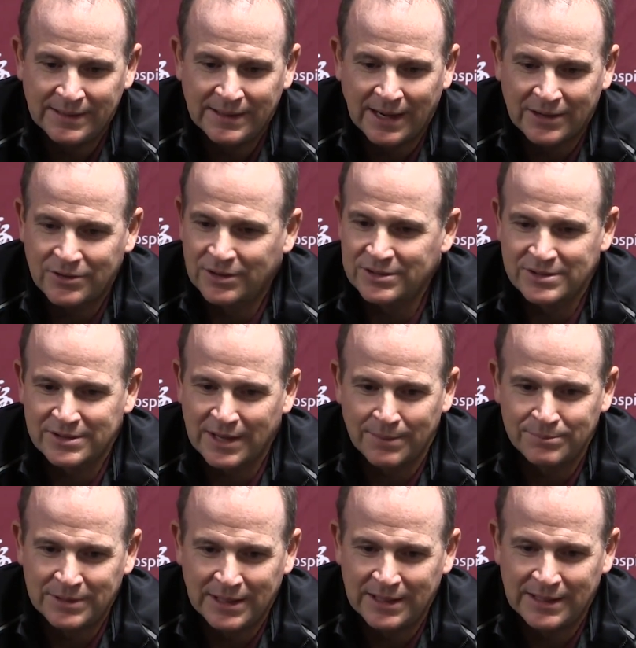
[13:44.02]
I could have
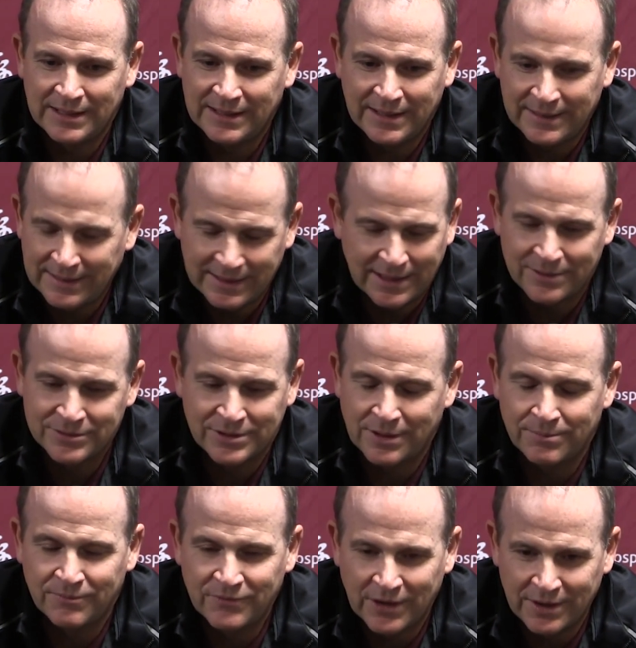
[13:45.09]
slept in and I was
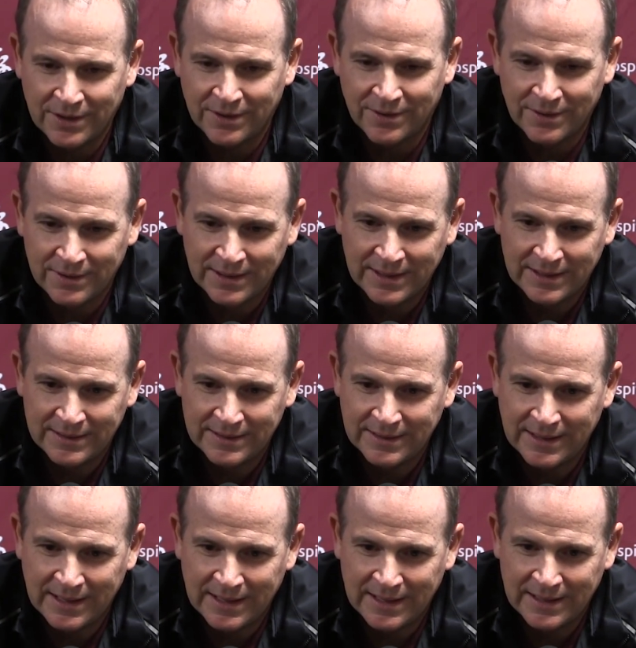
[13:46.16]
up very early
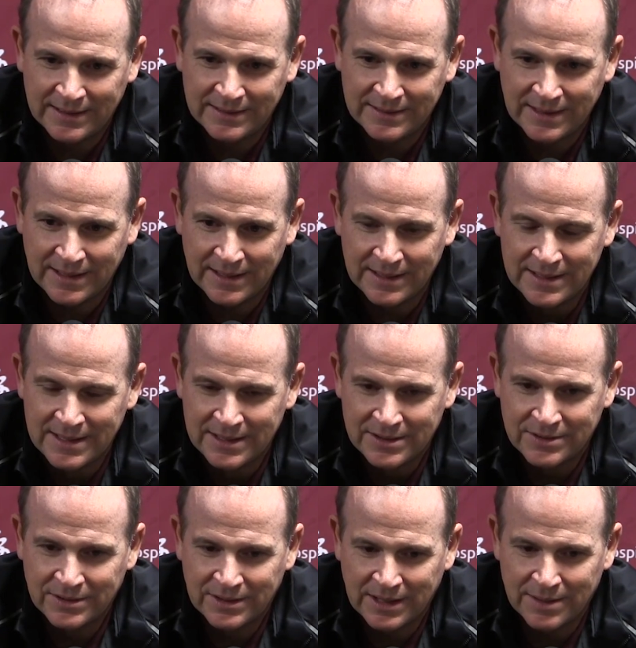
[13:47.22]
and
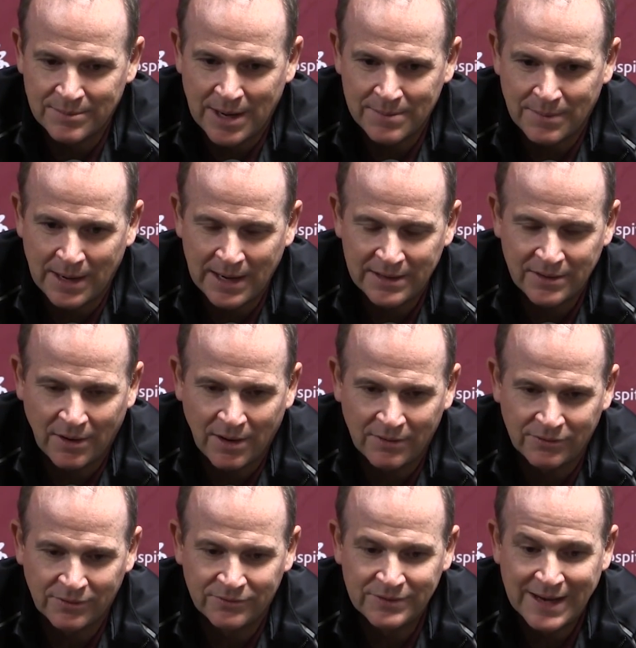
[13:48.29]
couldn't get my mind
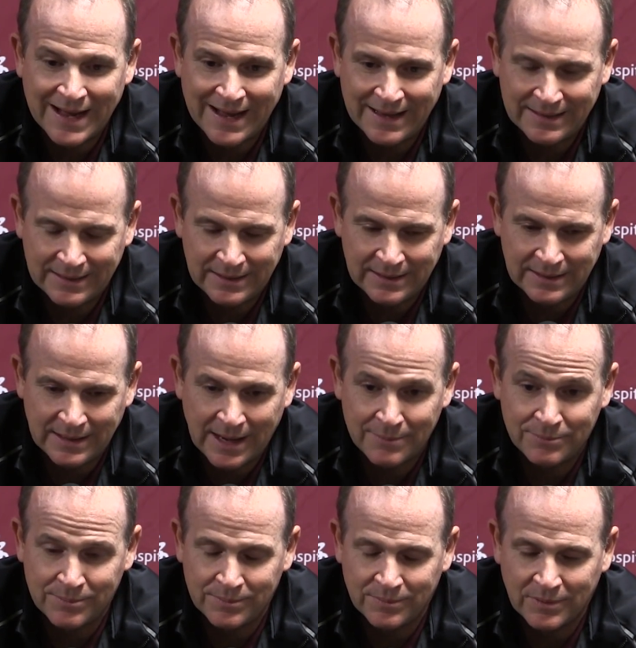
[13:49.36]
off of not
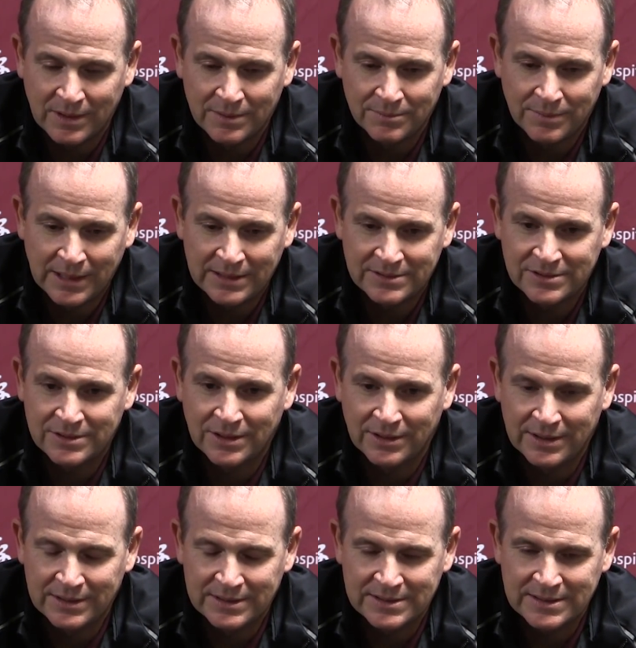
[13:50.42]
being still
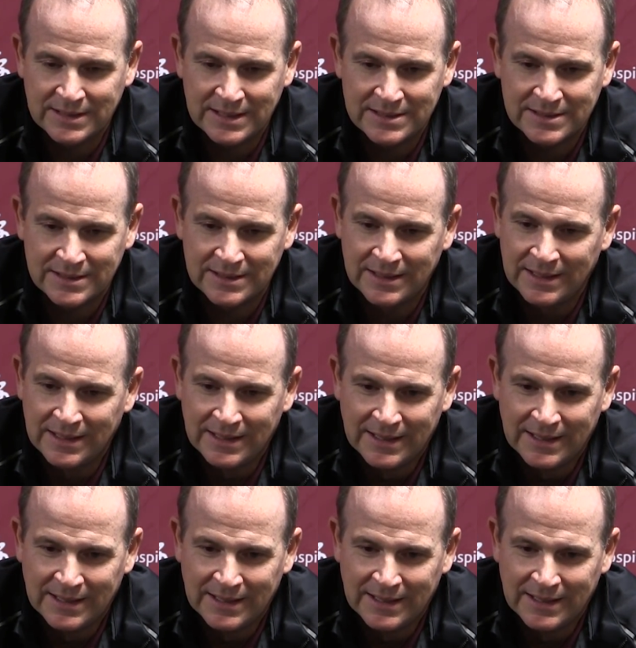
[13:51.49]
in the season.